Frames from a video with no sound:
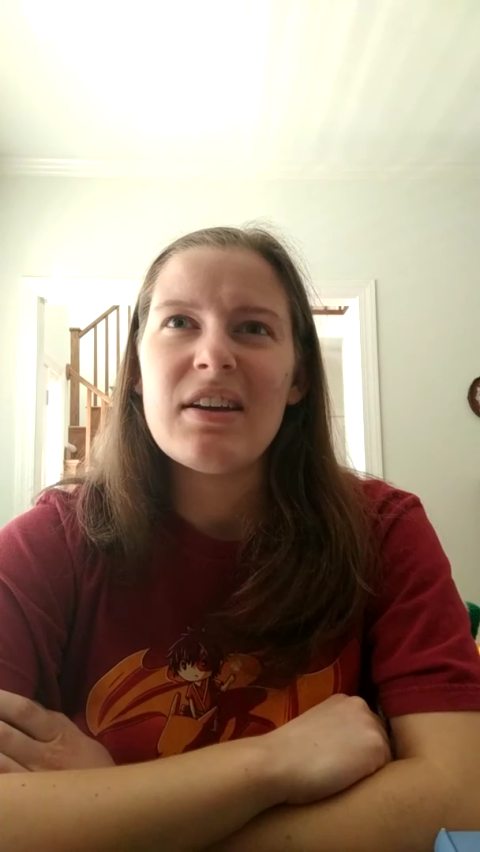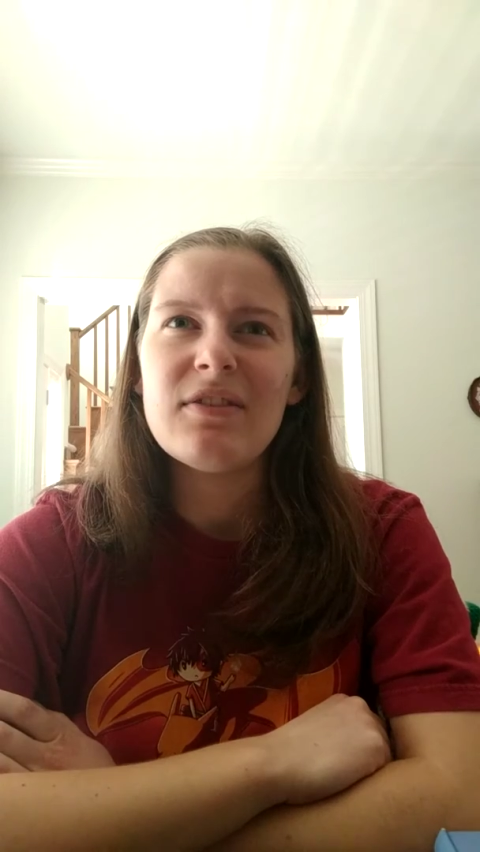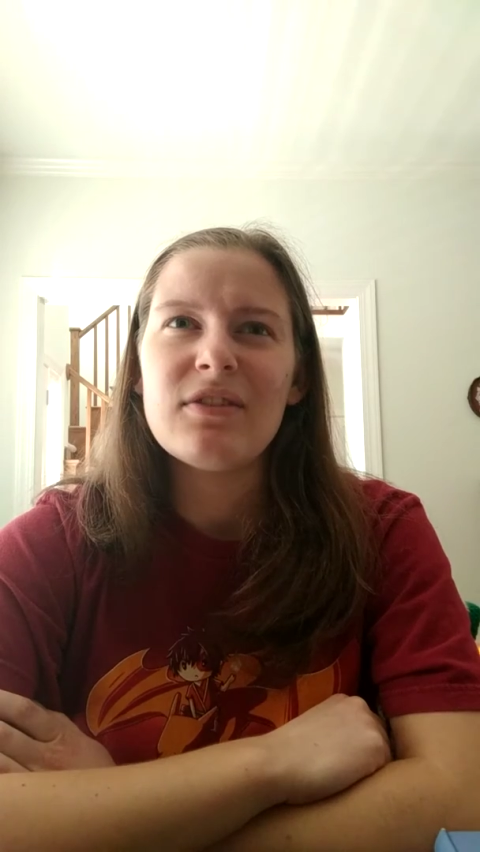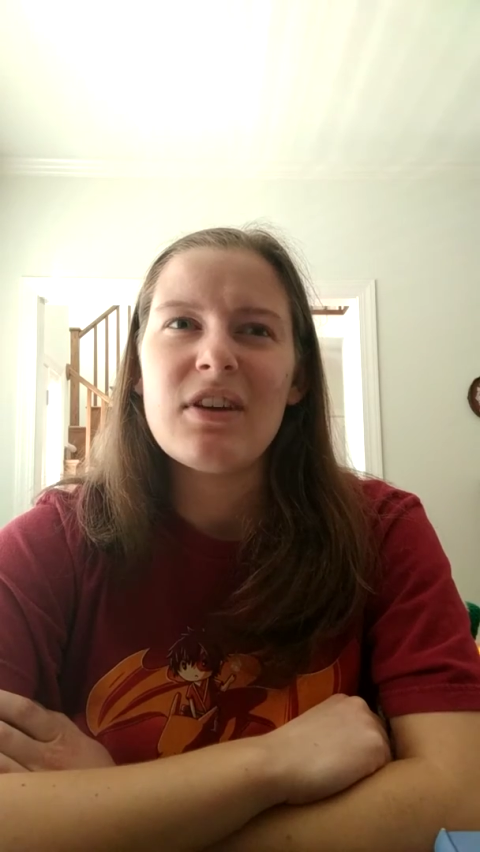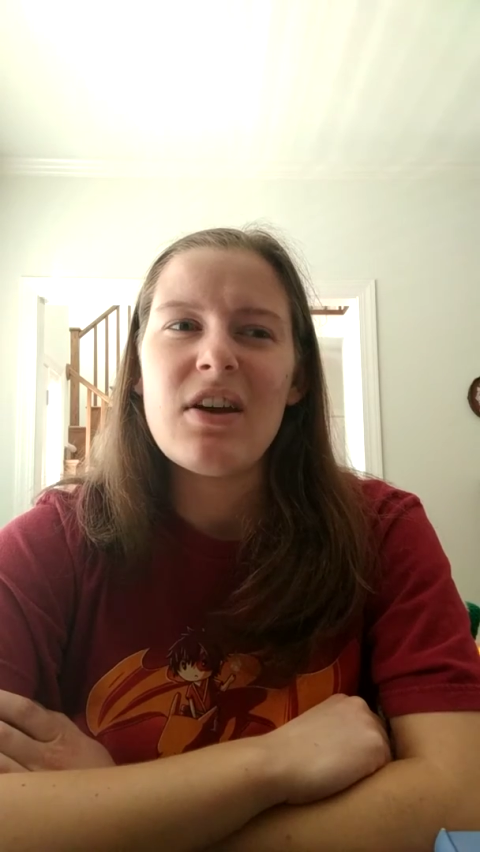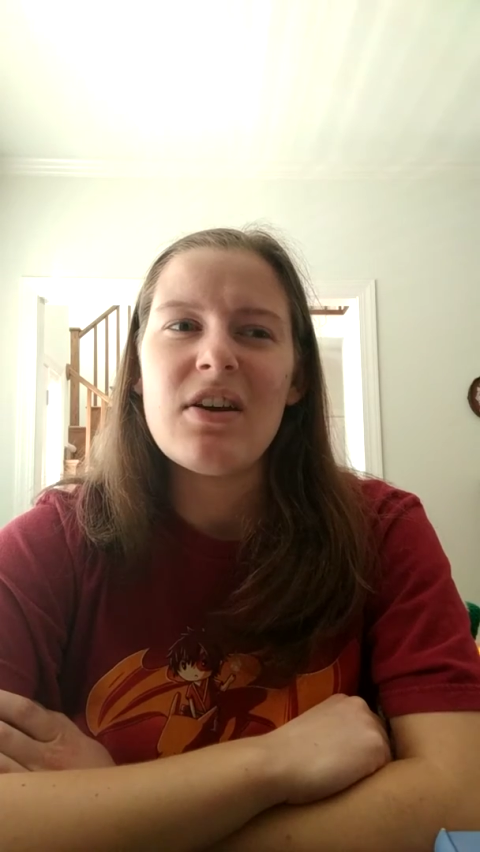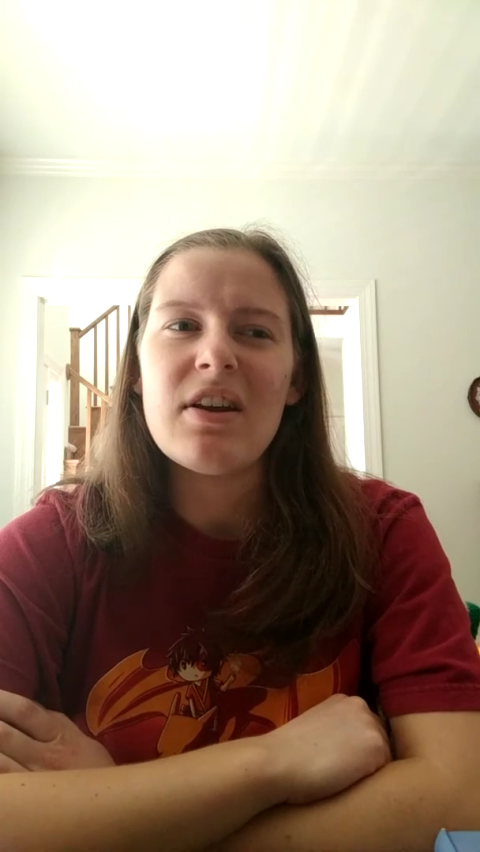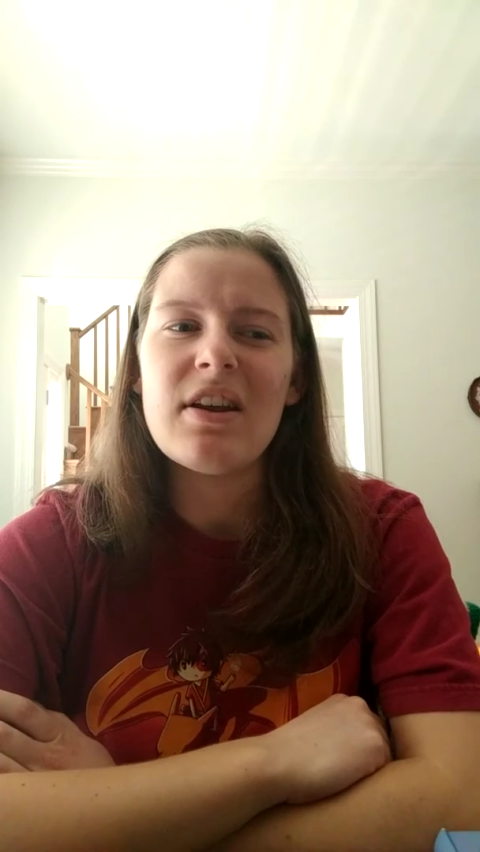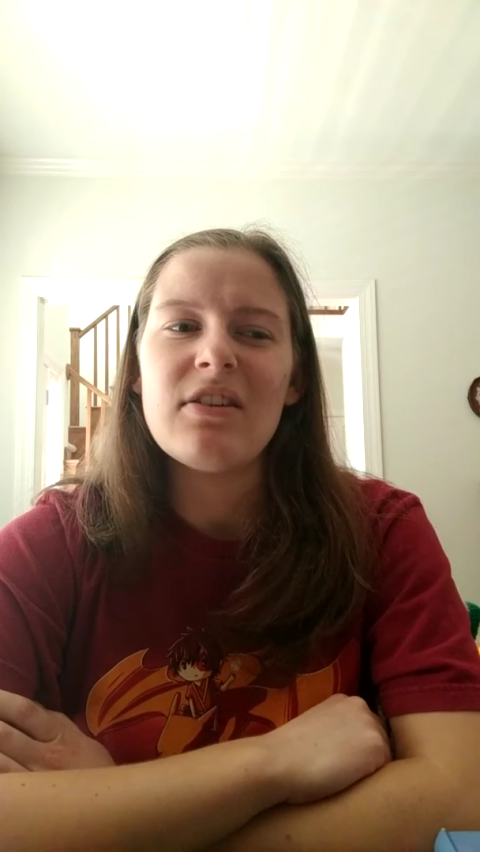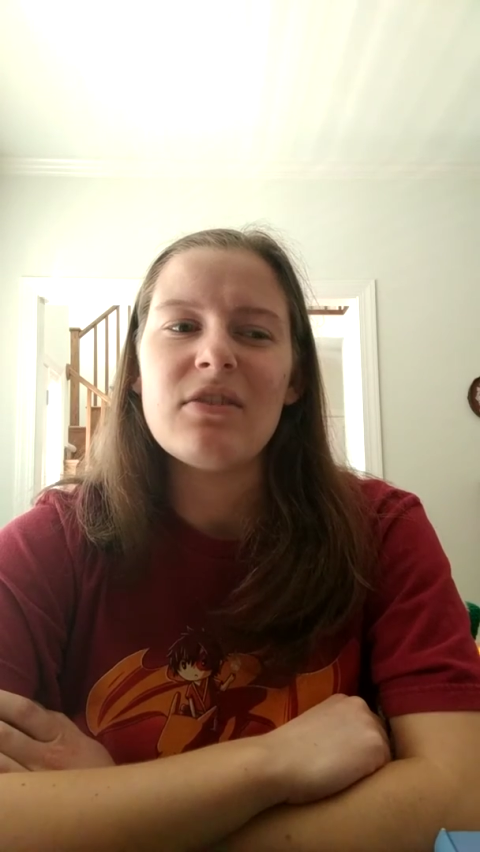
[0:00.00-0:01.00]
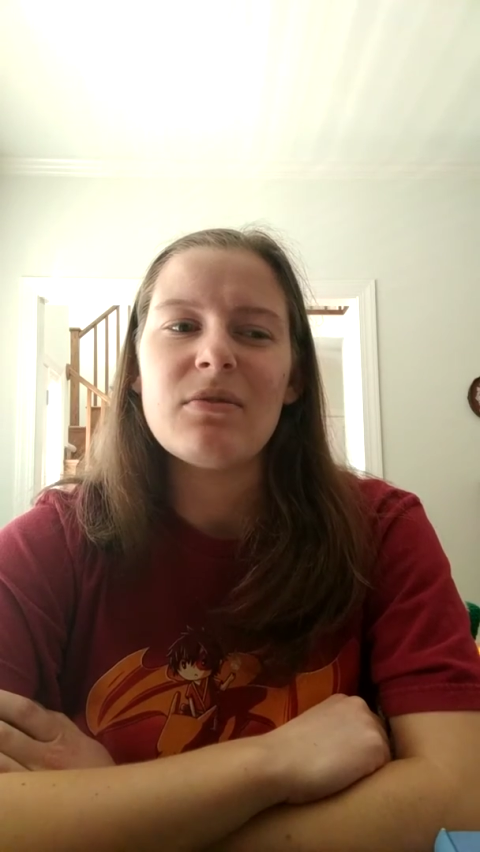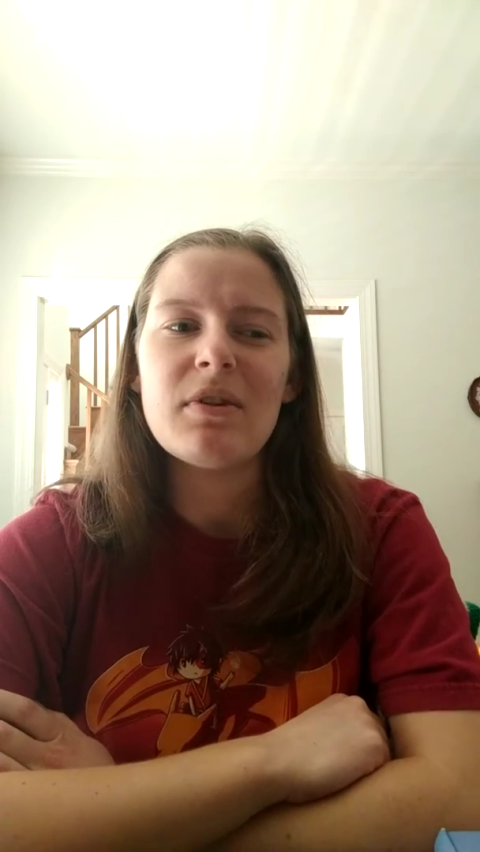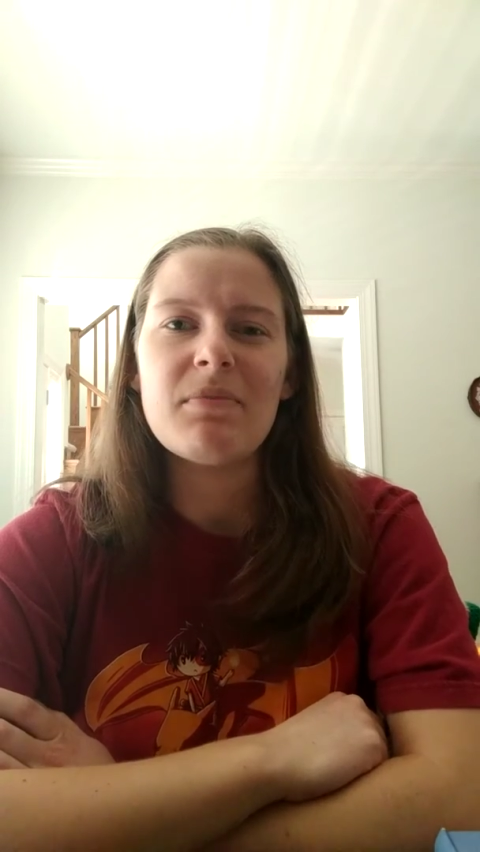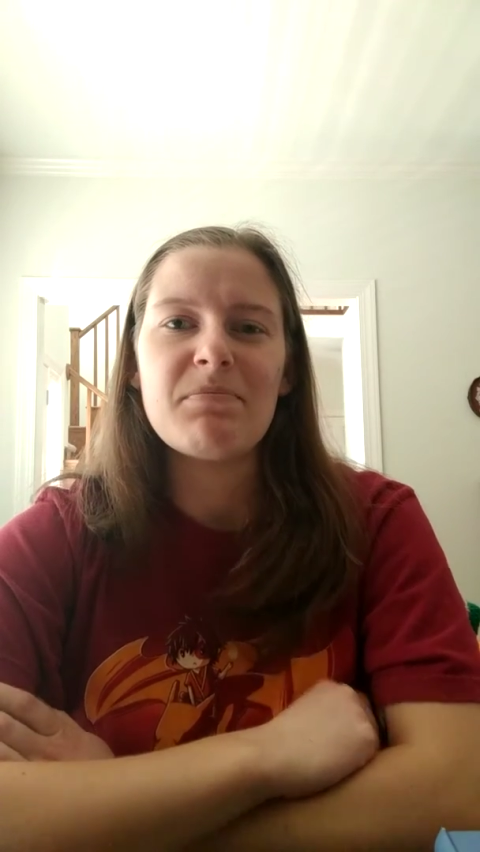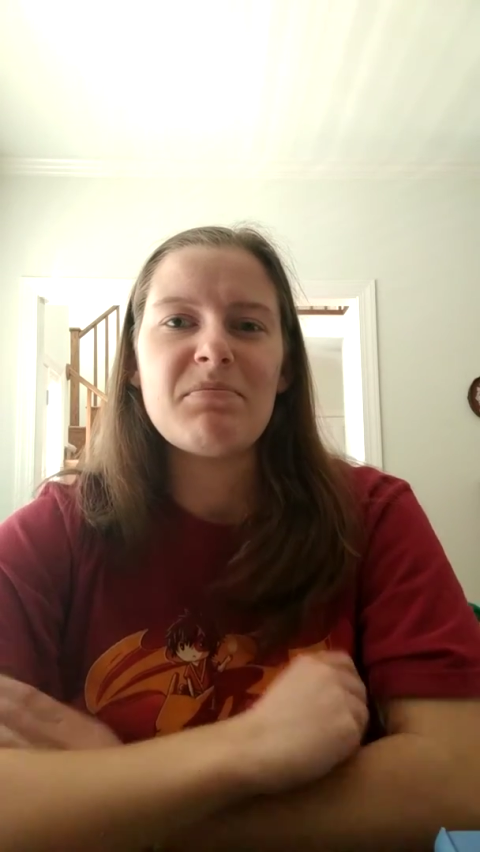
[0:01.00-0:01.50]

of scary, and I just want to